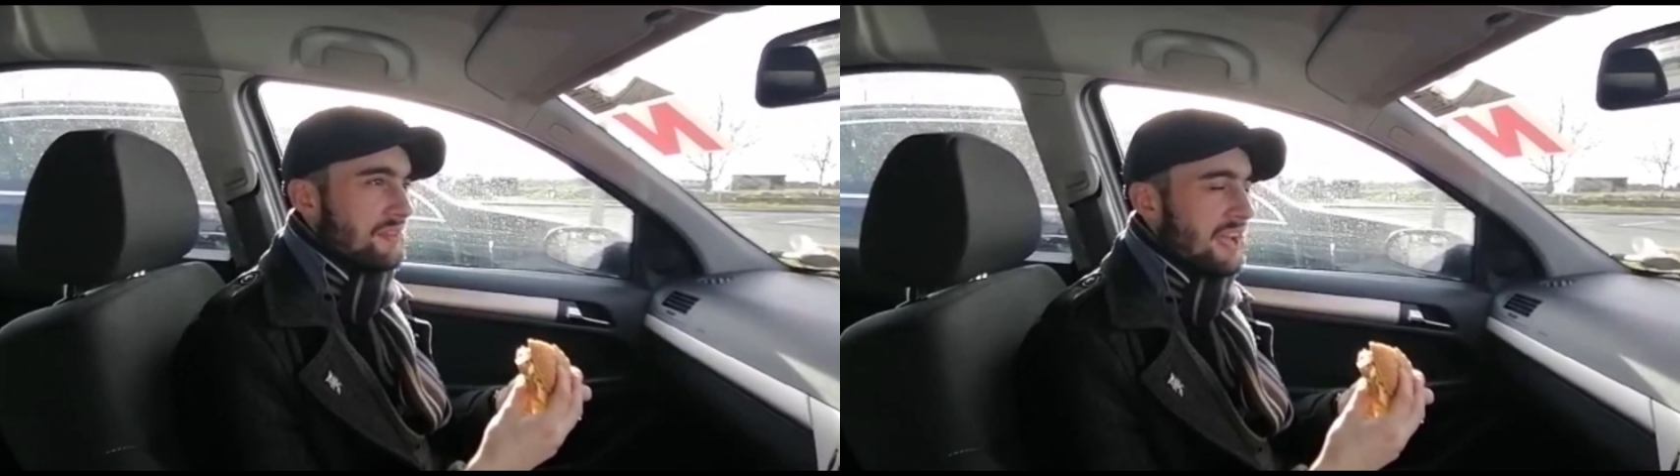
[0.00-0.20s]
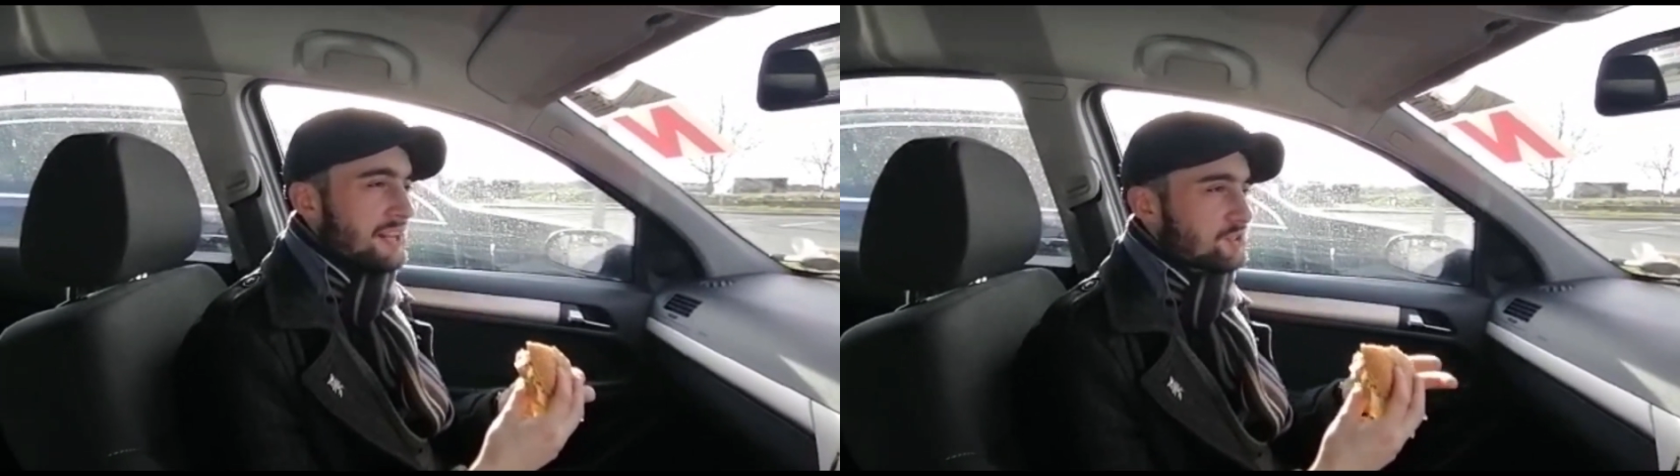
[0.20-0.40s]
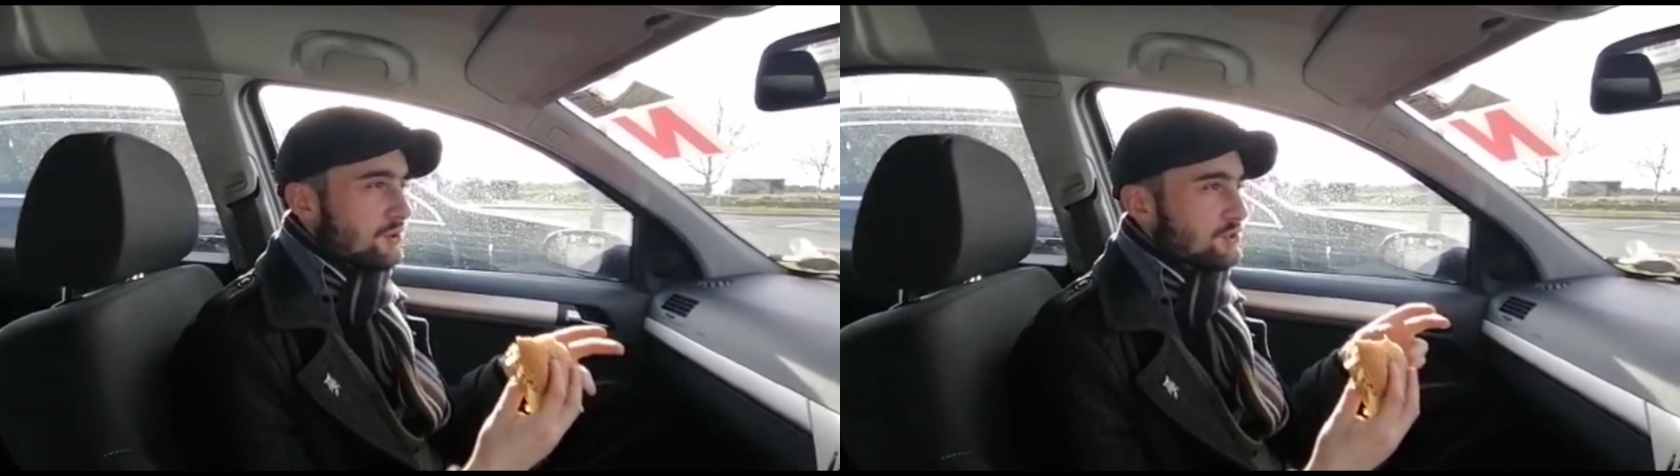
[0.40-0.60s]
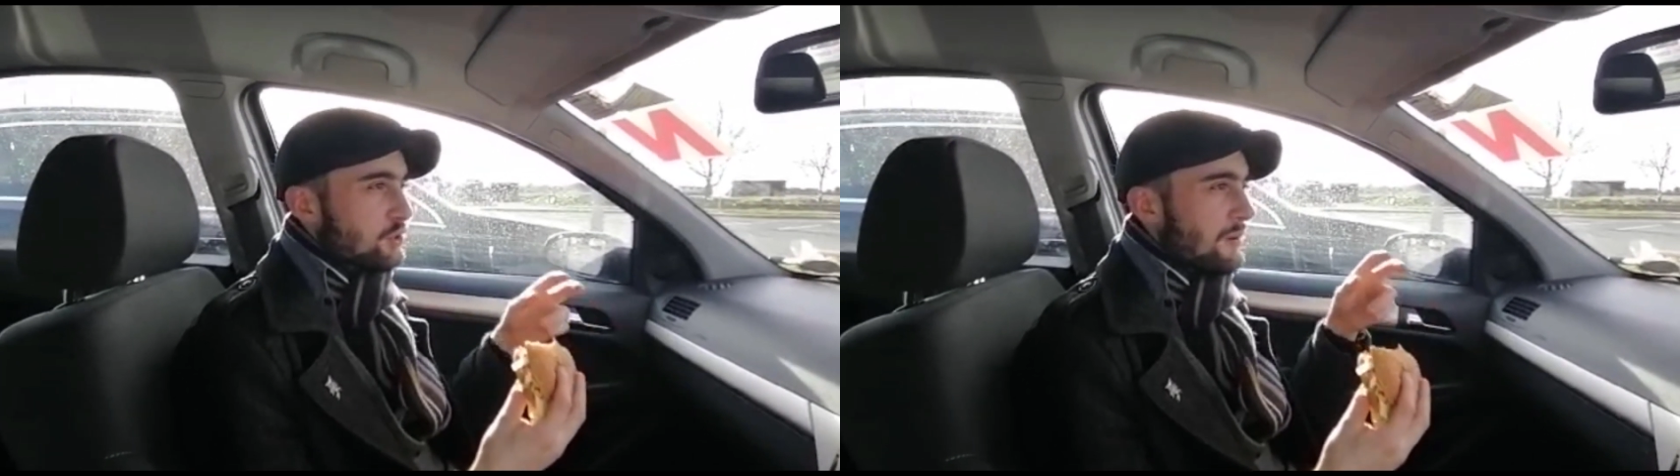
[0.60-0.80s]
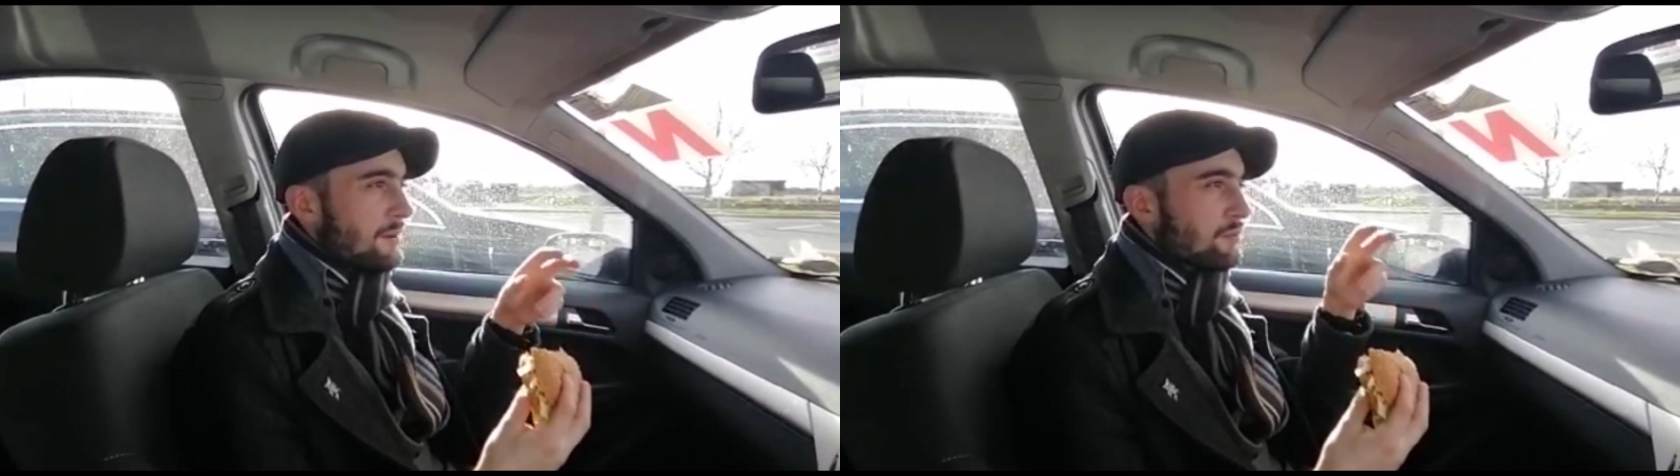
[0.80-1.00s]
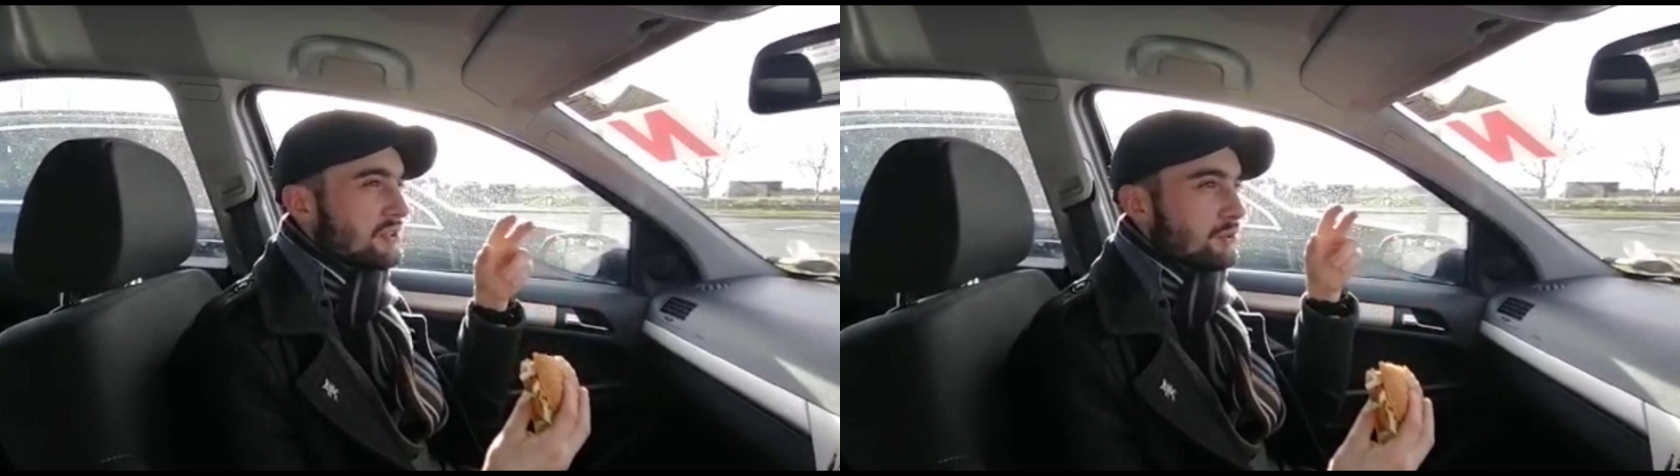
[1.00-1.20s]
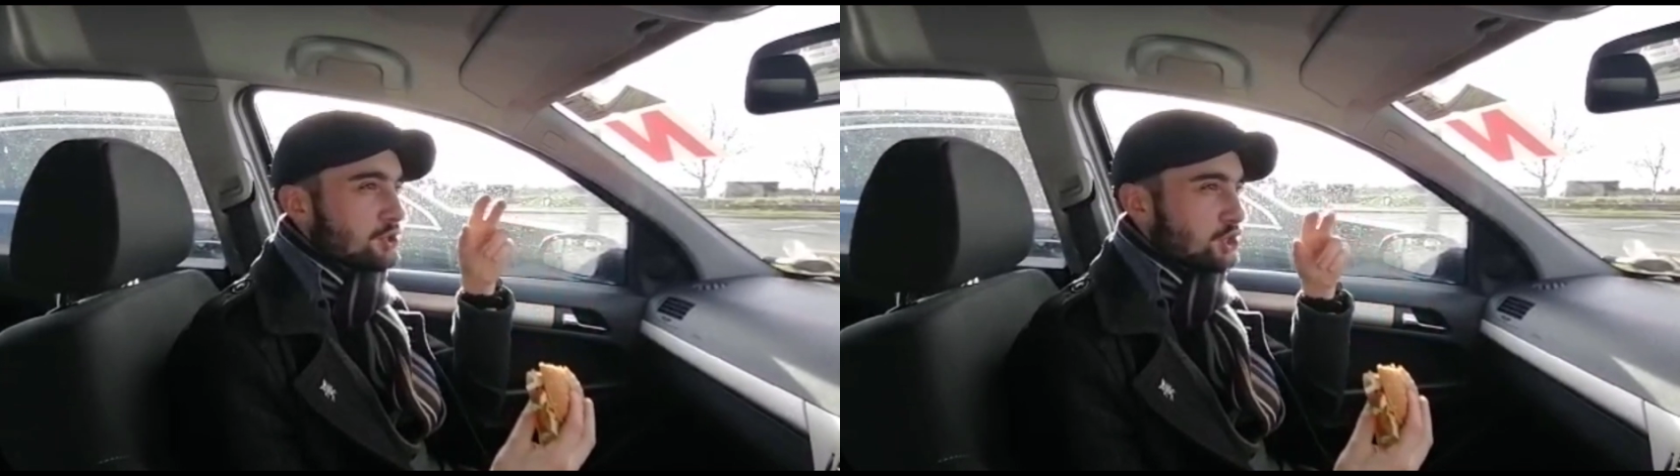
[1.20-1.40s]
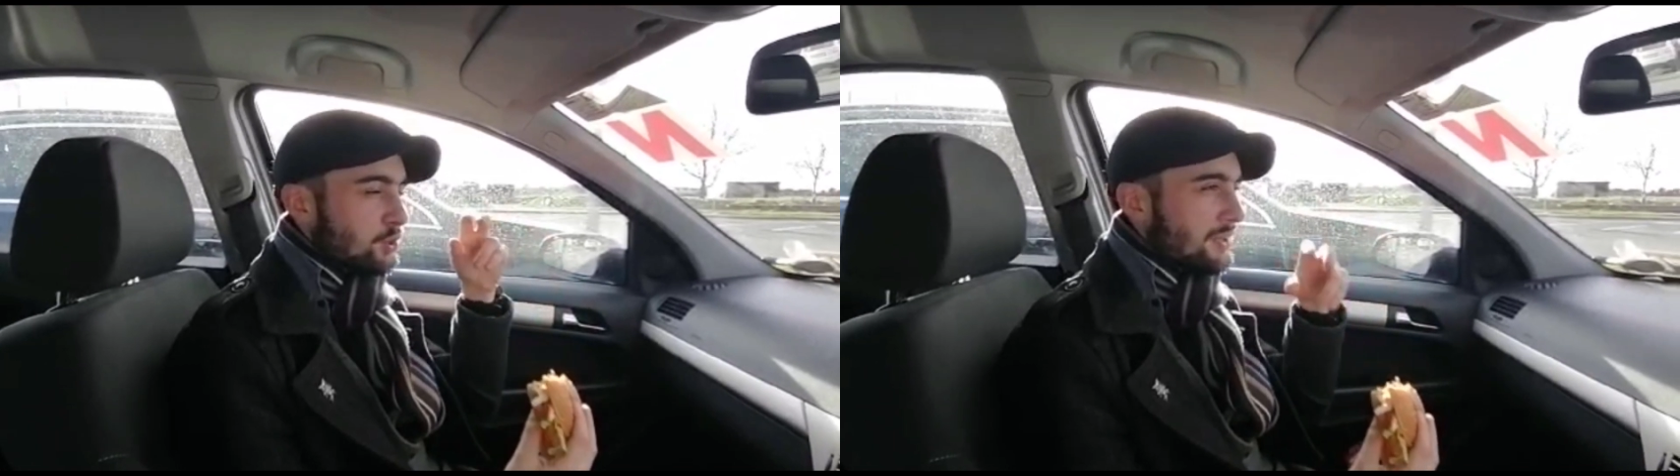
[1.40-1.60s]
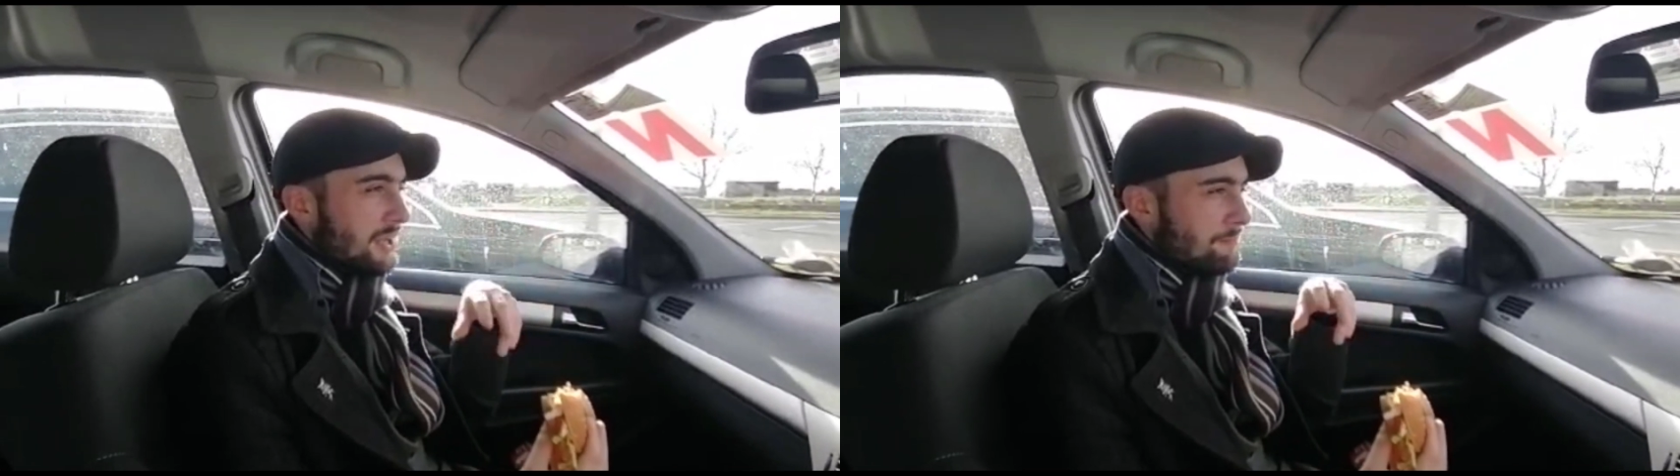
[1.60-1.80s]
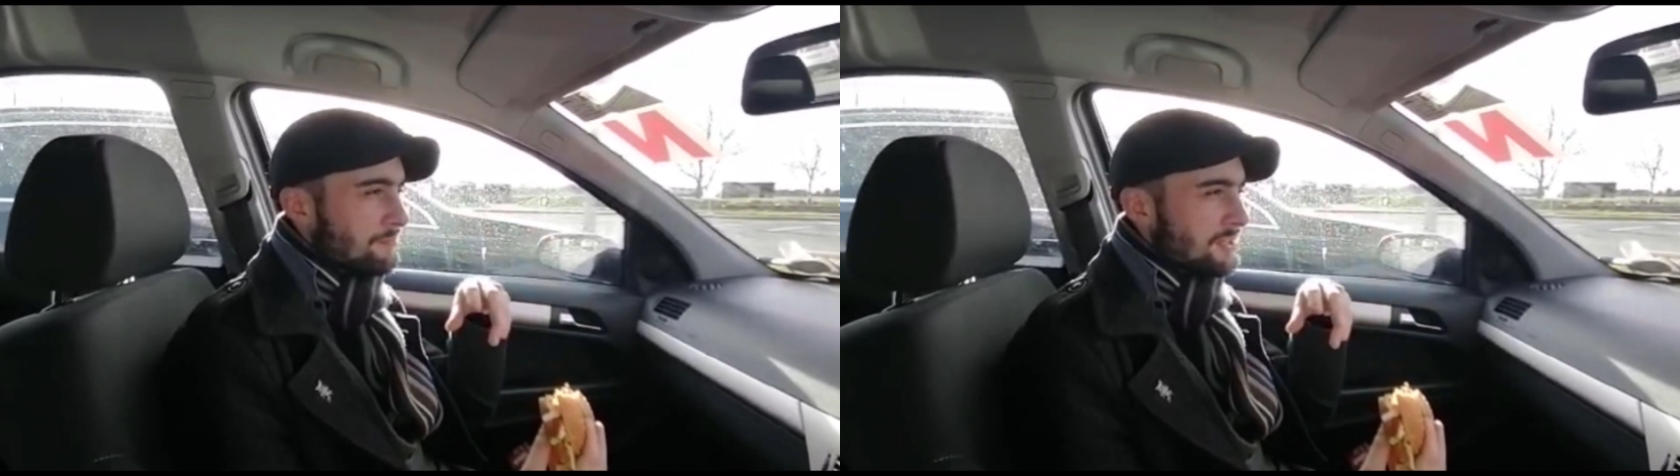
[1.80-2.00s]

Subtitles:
It's not so bad when you're chewing it,